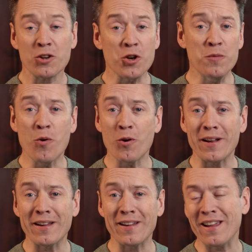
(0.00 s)
Good
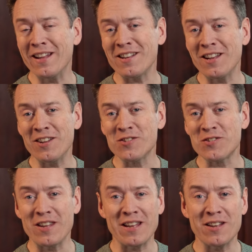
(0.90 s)
morning. It
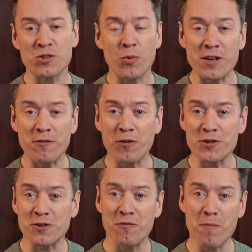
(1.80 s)
is the
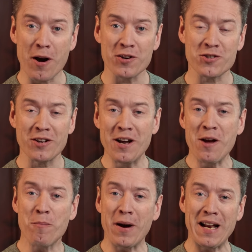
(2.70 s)
21st of March.
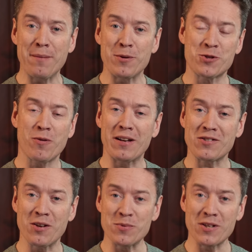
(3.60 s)
My name is
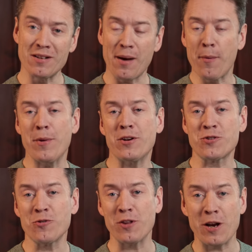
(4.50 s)
Greg Simpson. I'm a
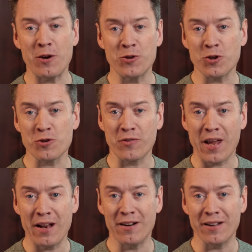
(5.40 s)
minister in the United Church of
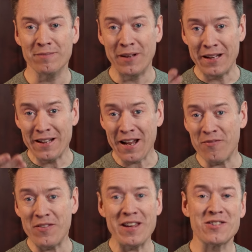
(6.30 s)
Canada,
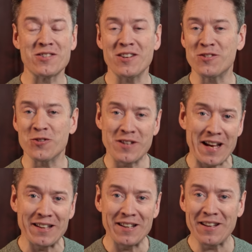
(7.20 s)
and this is your
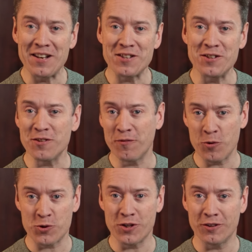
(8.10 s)
daily Lenten
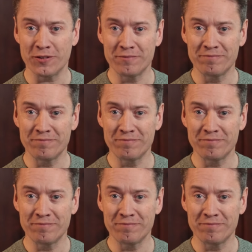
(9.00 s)
devotional.